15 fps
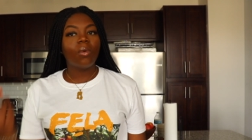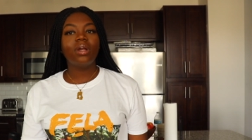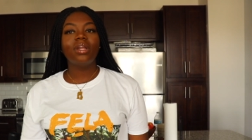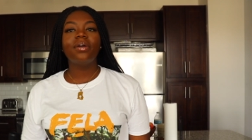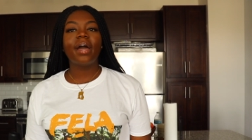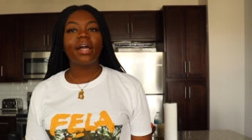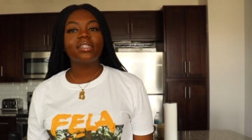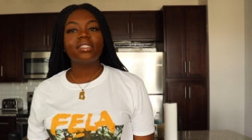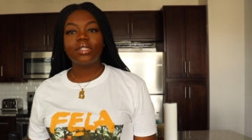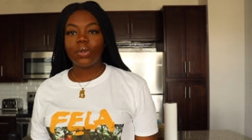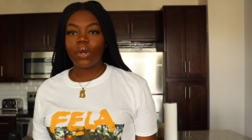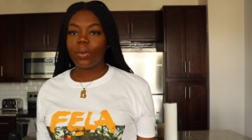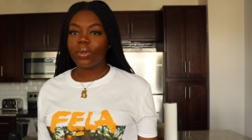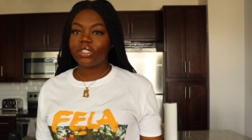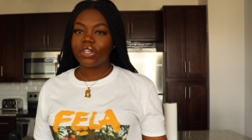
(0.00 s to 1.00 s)
what are you actually
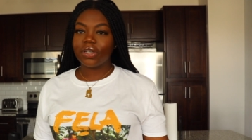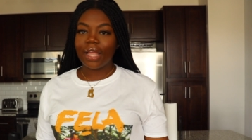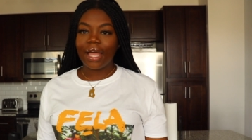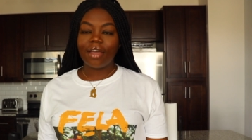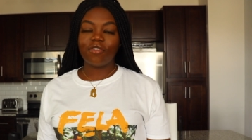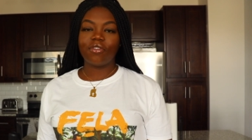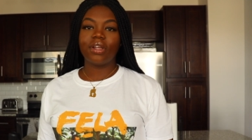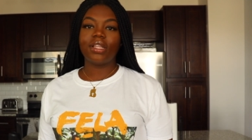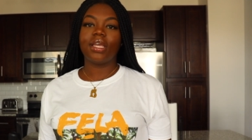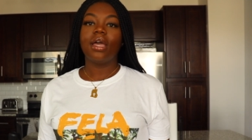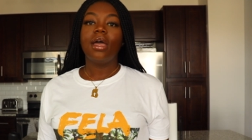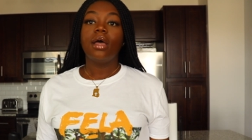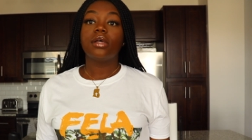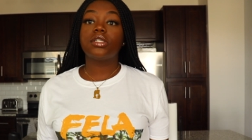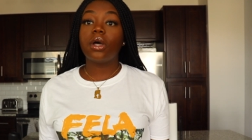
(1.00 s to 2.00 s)
doing with your life, really?
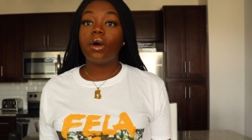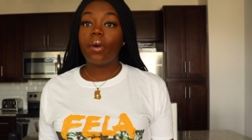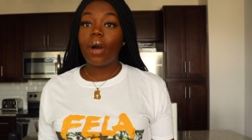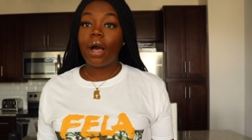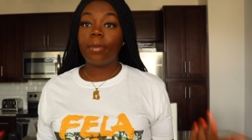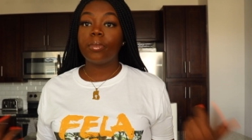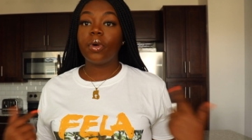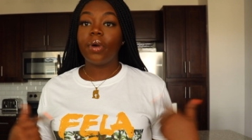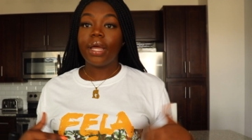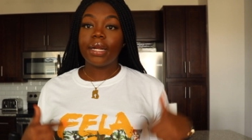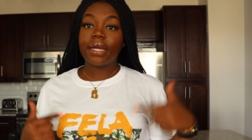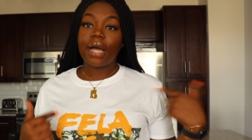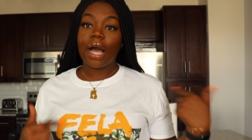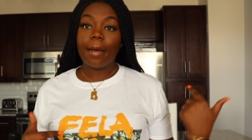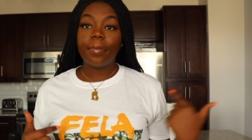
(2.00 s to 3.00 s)
So um, go ahead
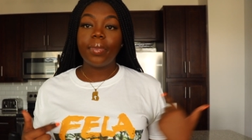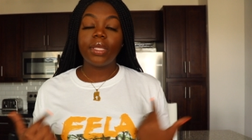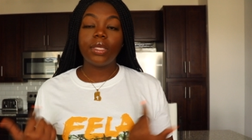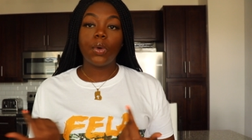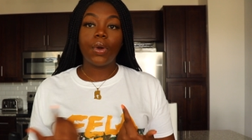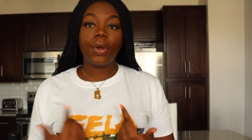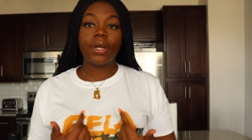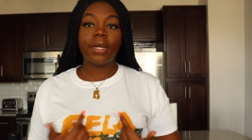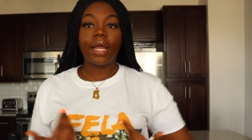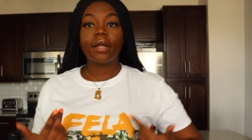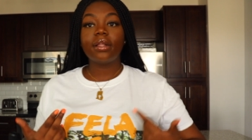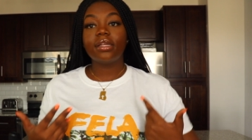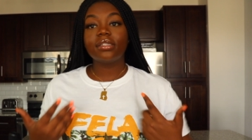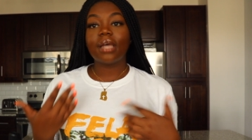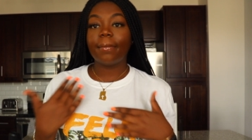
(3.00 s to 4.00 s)
and cop your
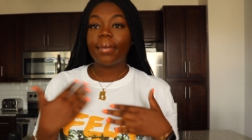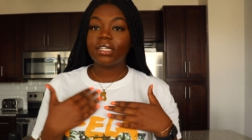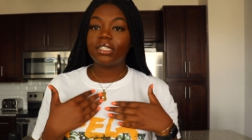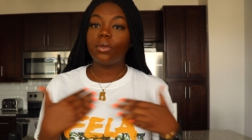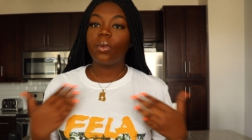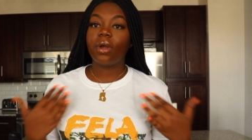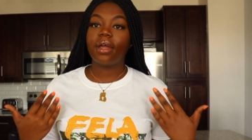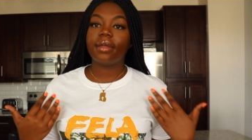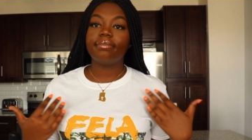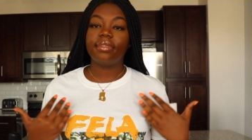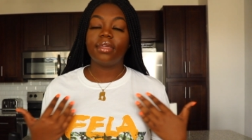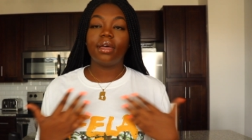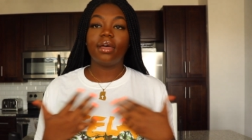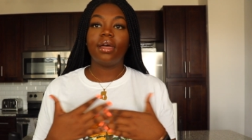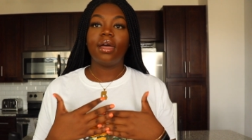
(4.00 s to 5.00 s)
necklace. I'm actually wearing
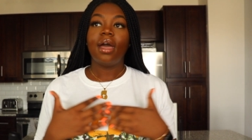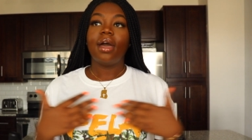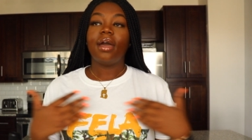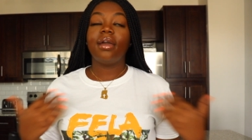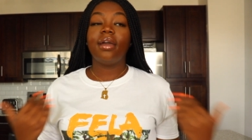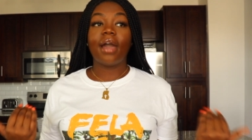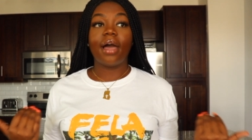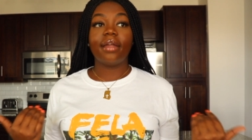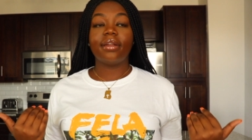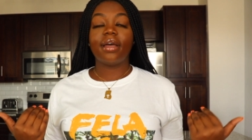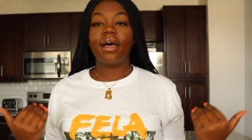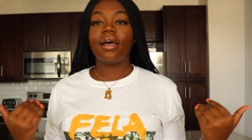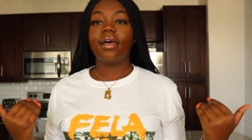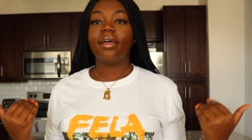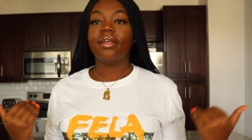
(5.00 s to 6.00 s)
the
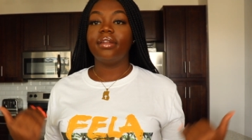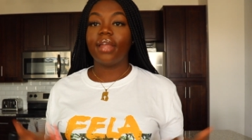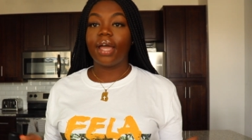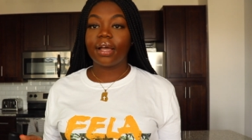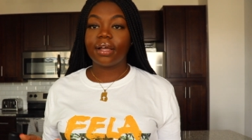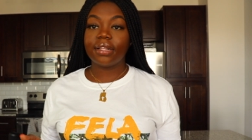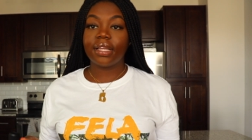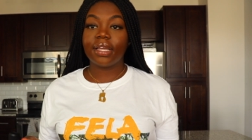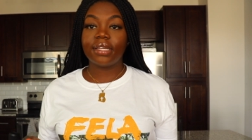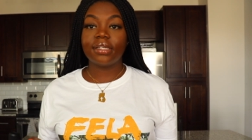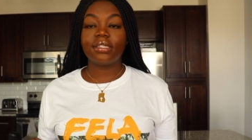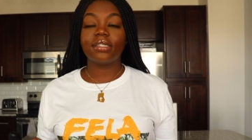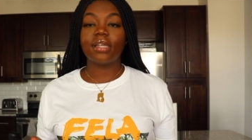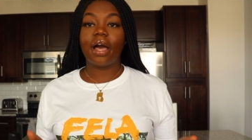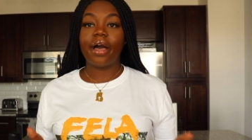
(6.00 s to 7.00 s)
Ghana
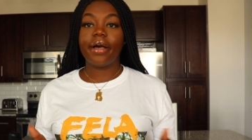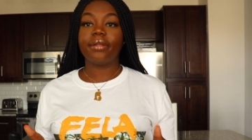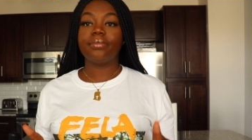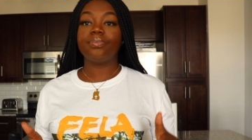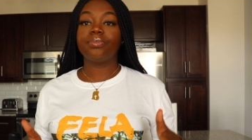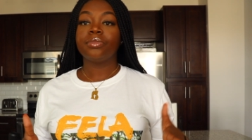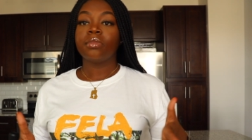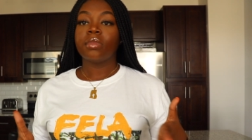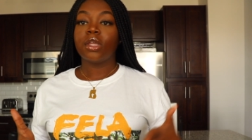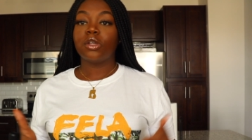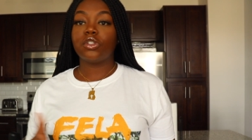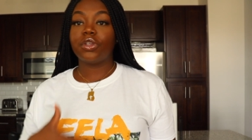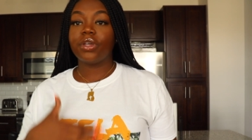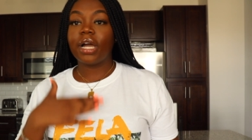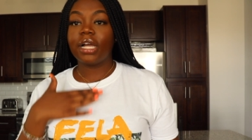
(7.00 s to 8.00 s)
necklace. Um,
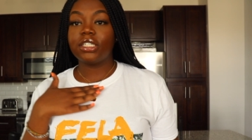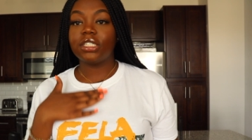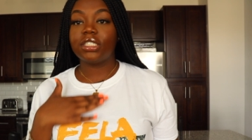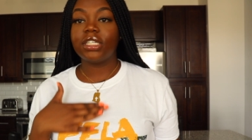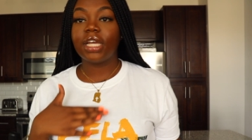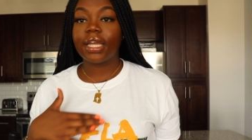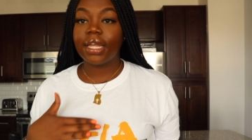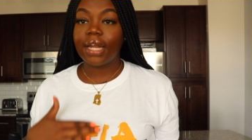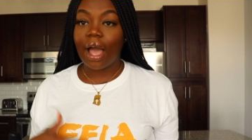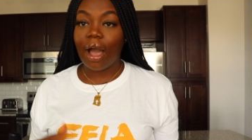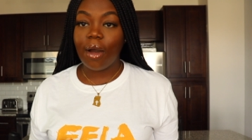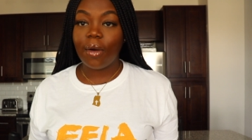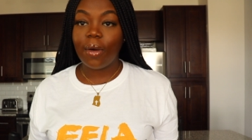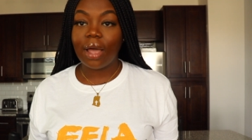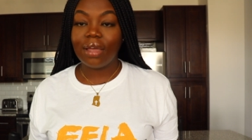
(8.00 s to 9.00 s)
so you guys should check it
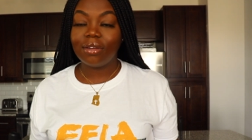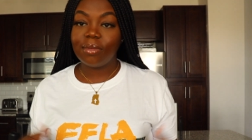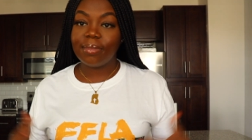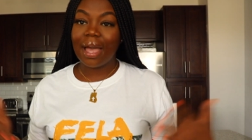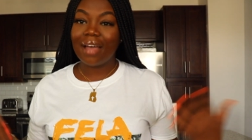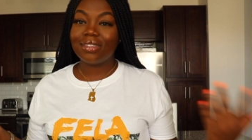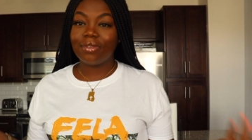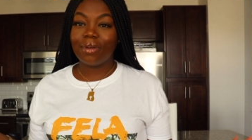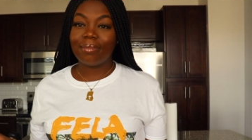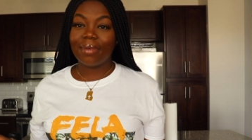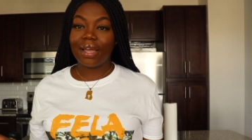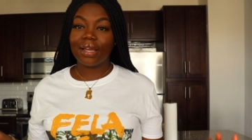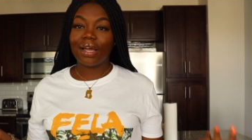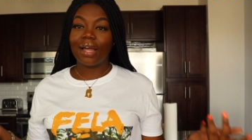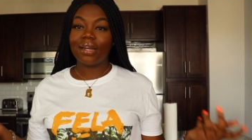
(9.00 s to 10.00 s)
out. You know me, I have to wear
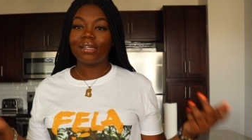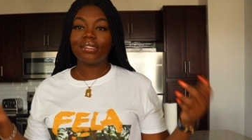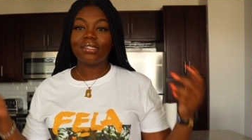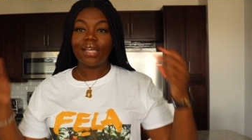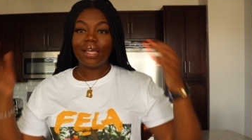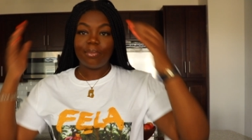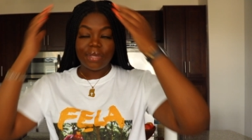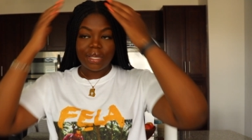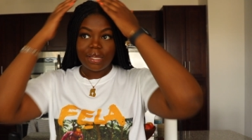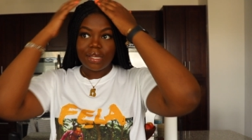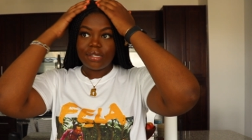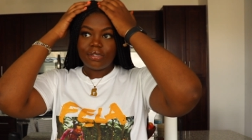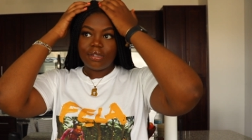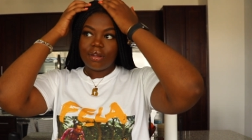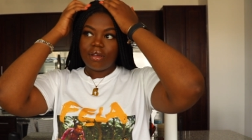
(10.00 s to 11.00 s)
my Ghana set
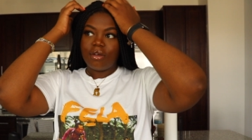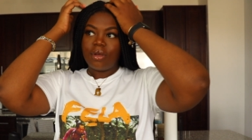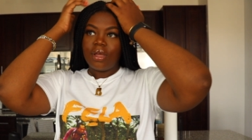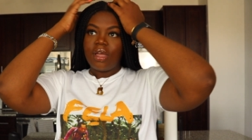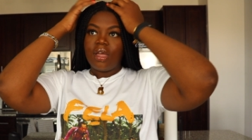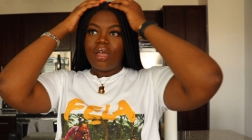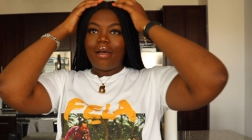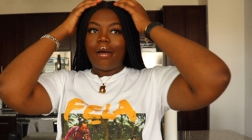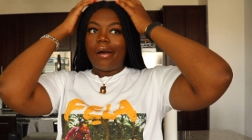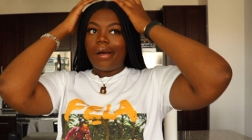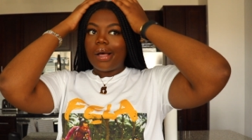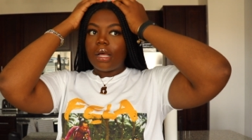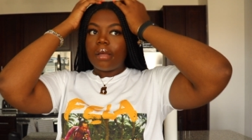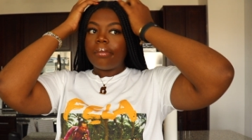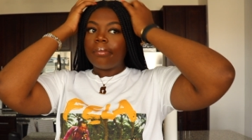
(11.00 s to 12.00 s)
because, you know,
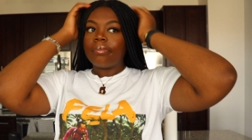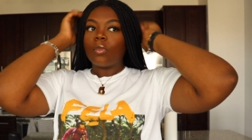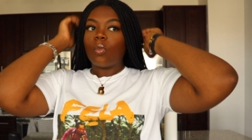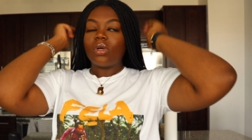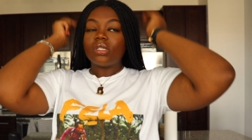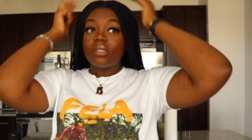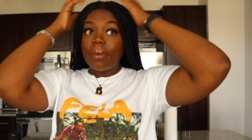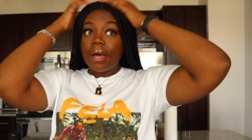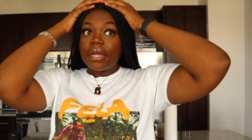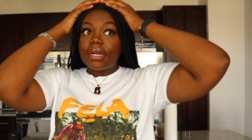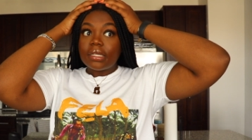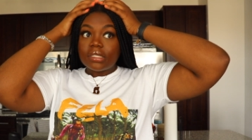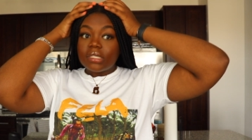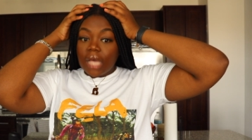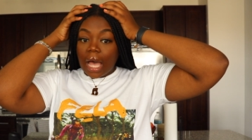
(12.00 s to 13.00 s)
um, once upon
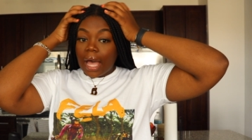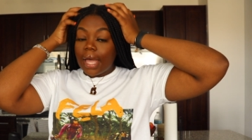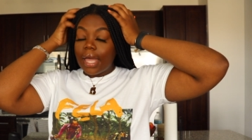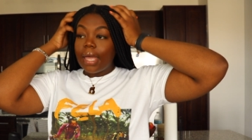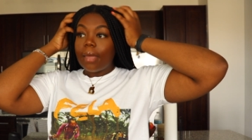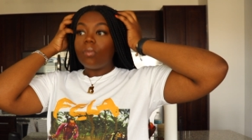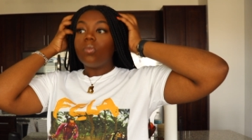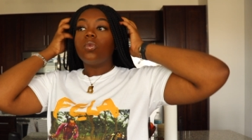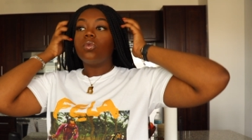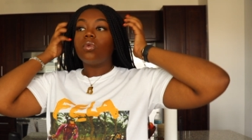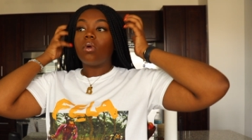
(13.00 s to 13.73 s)
a time, you